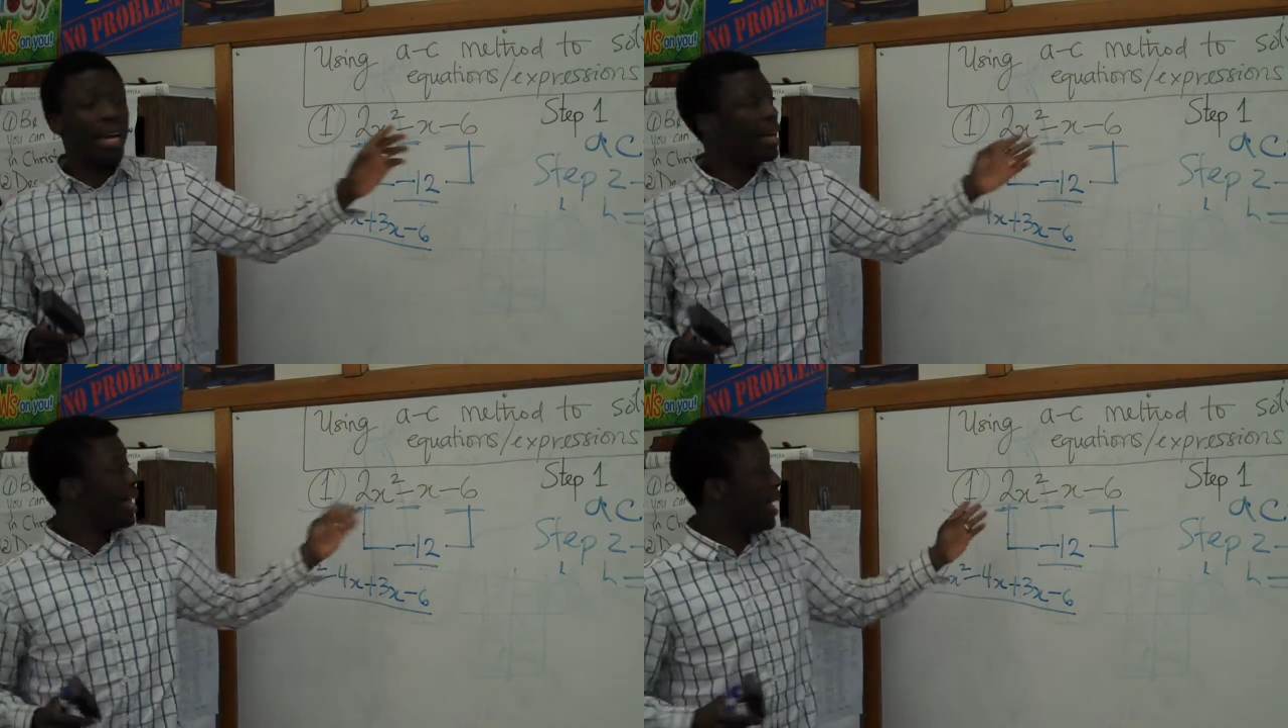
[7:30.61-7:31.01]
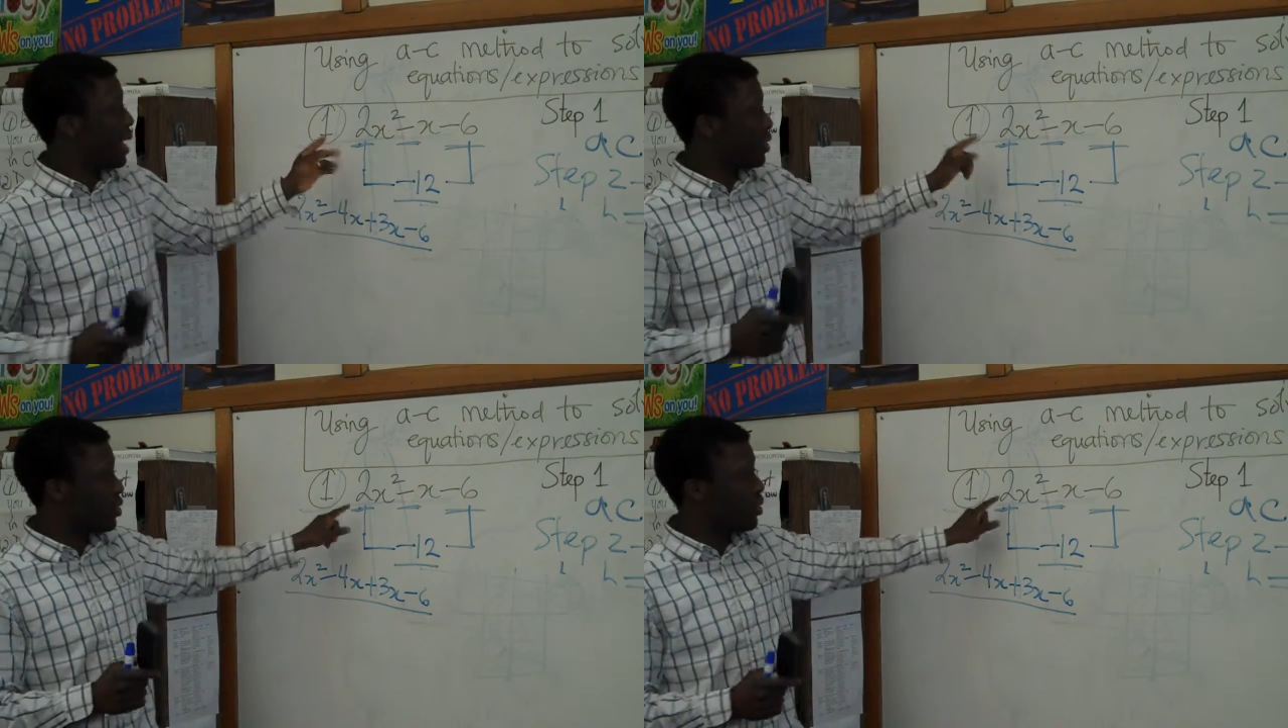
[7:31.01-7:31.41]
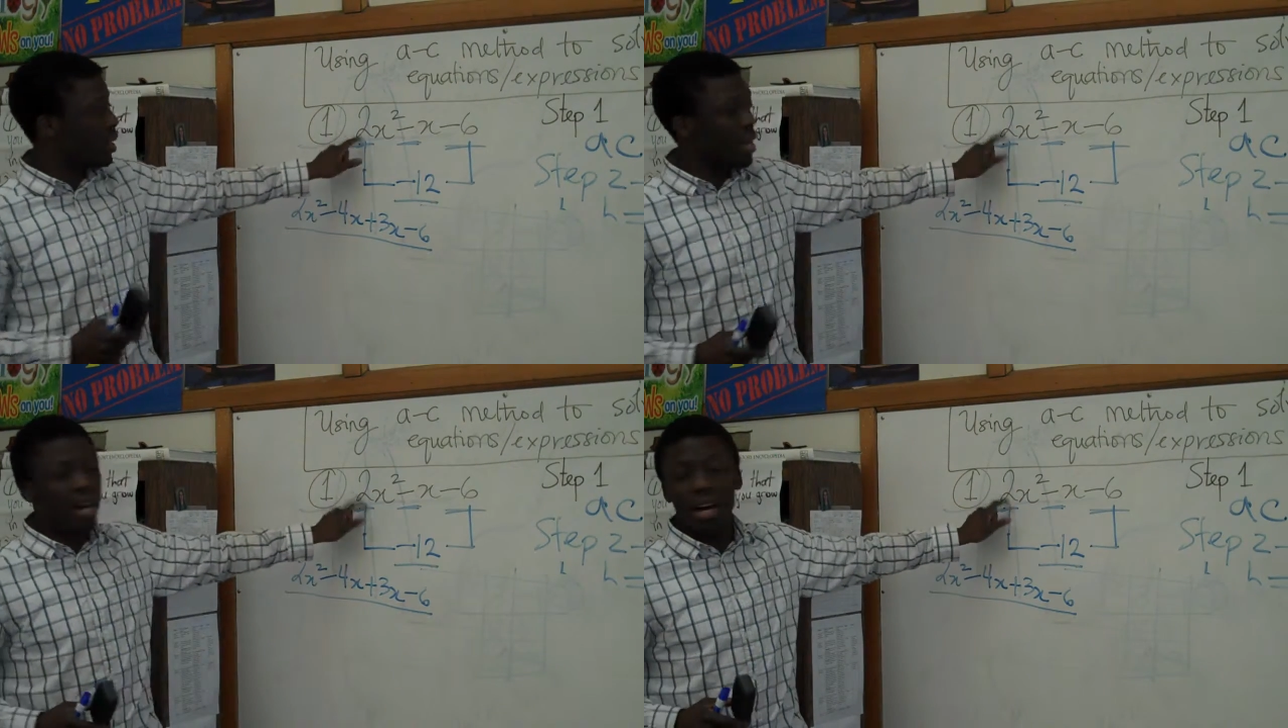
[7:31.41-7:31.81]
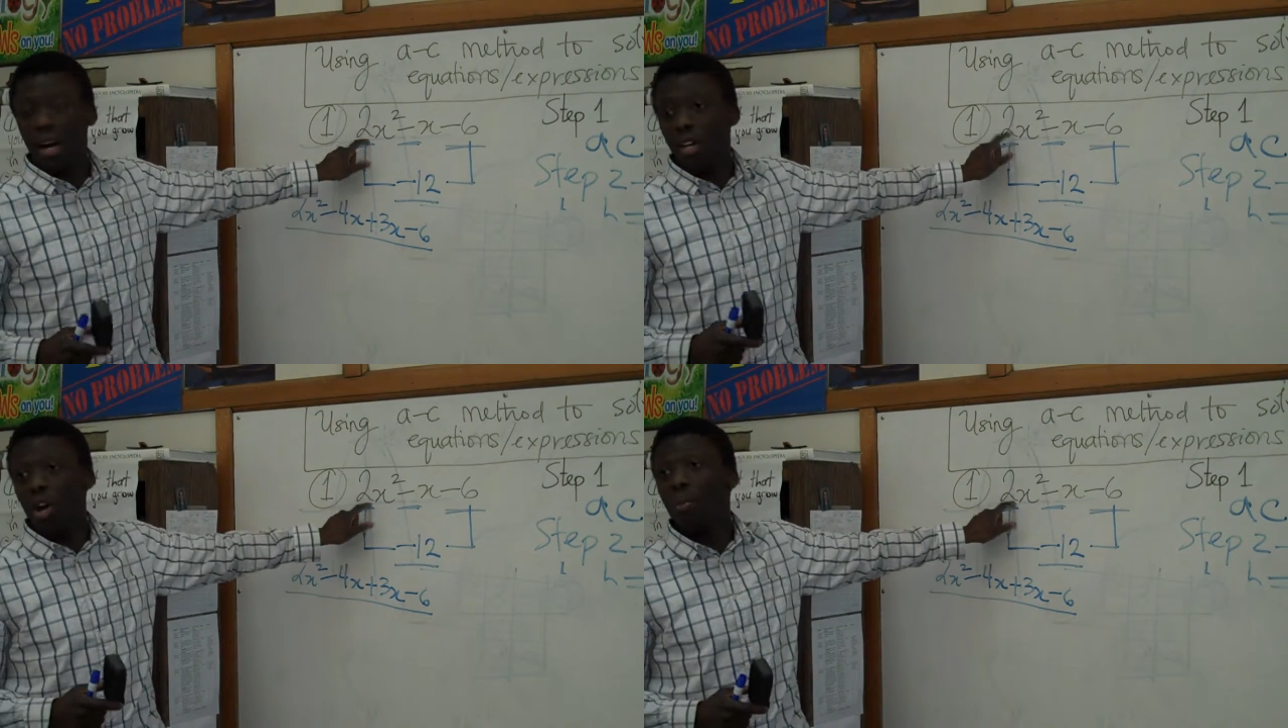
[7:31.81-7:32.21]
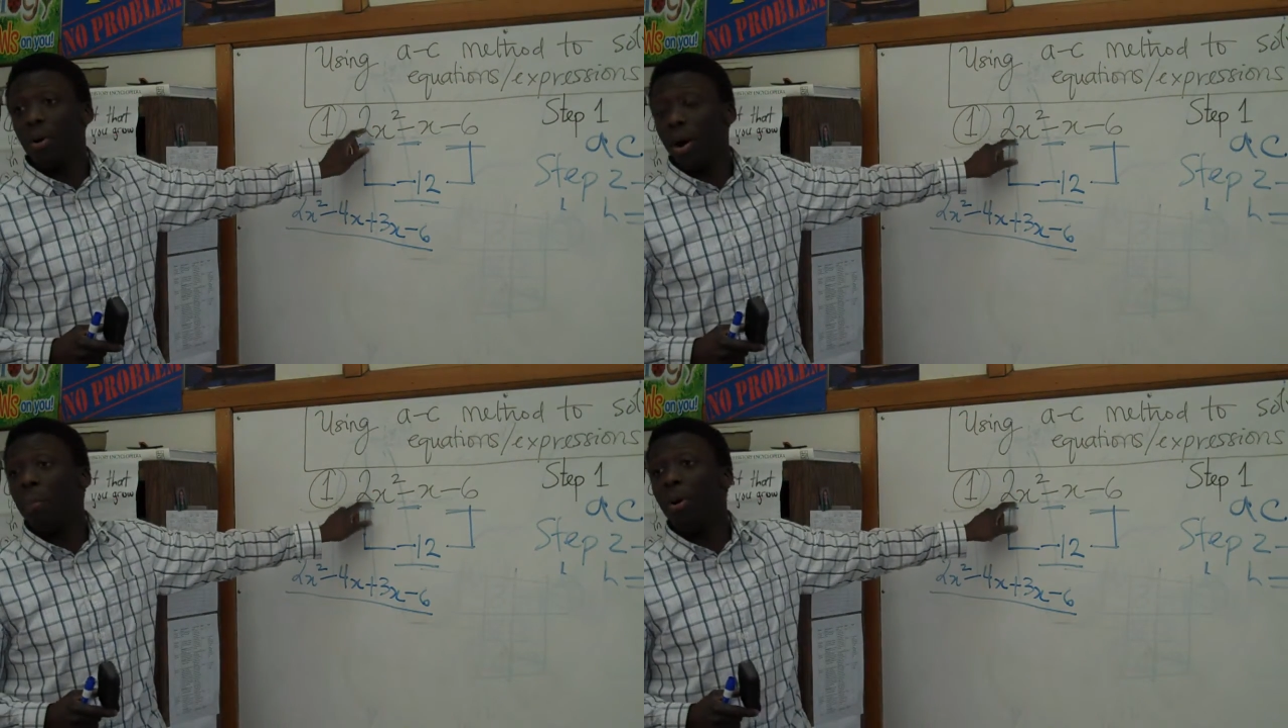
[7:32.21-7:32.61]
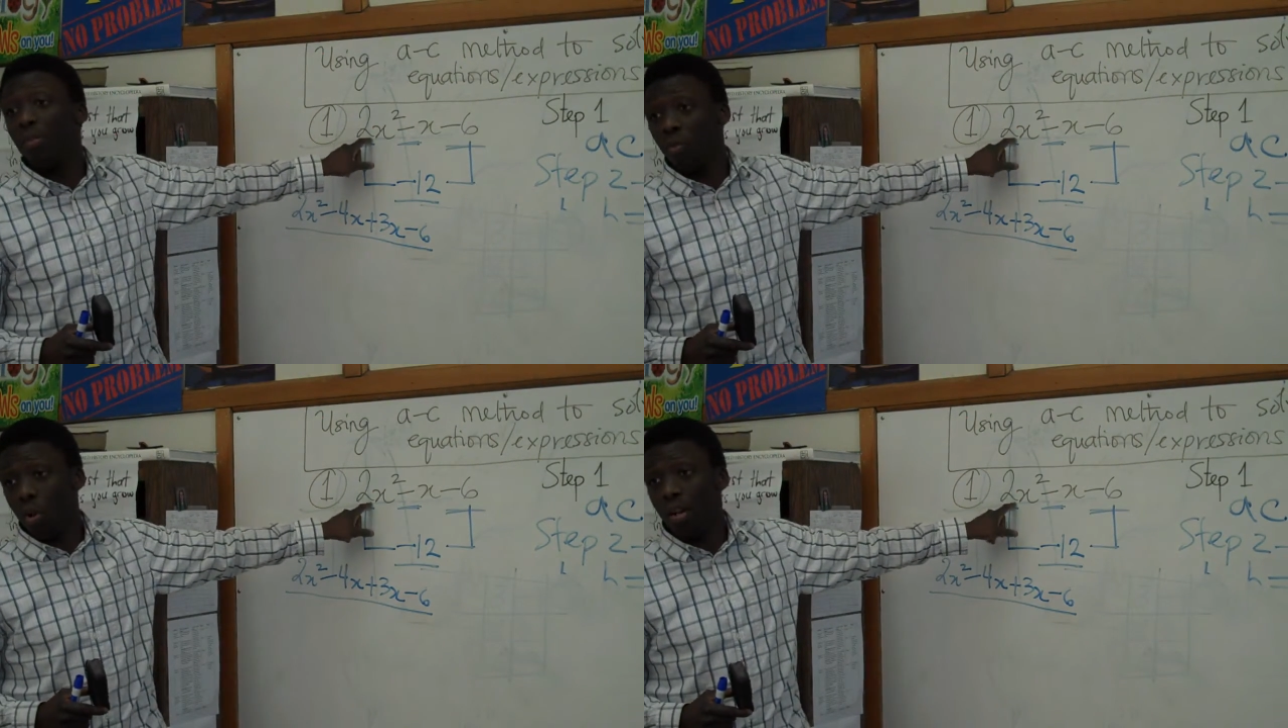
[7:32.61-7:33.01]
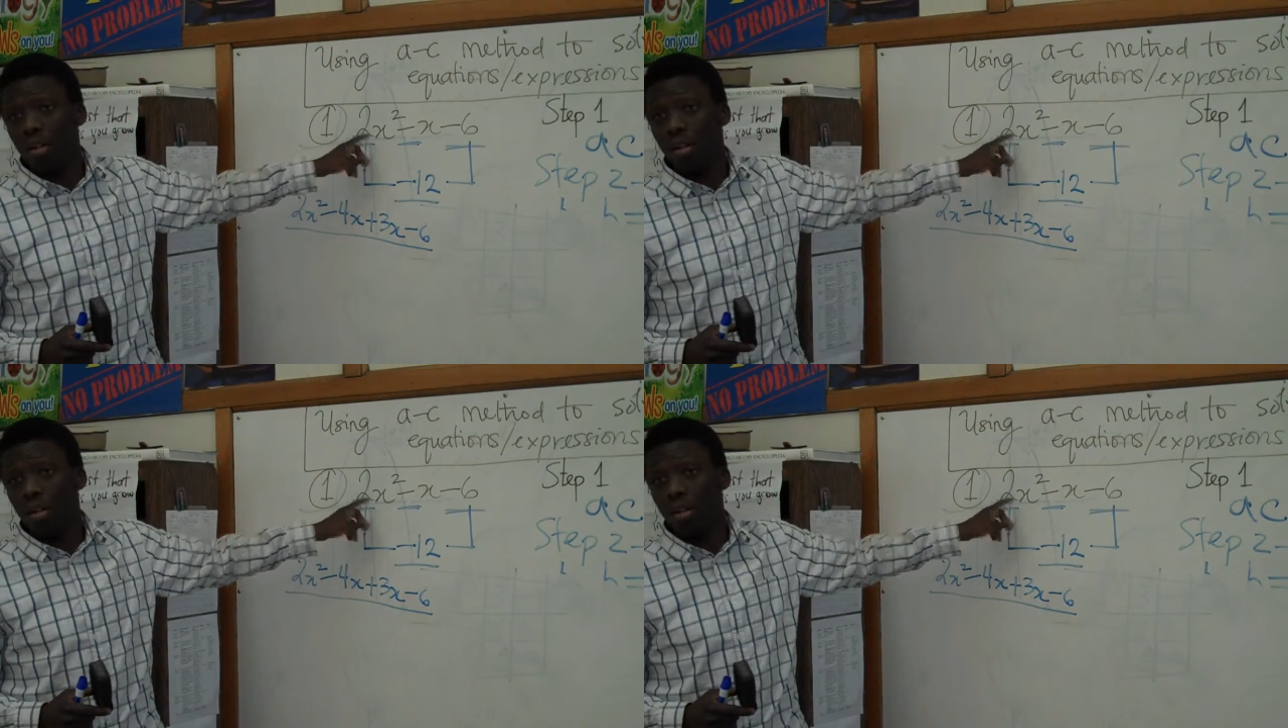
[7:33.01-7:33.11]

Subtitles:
and a as a number above 1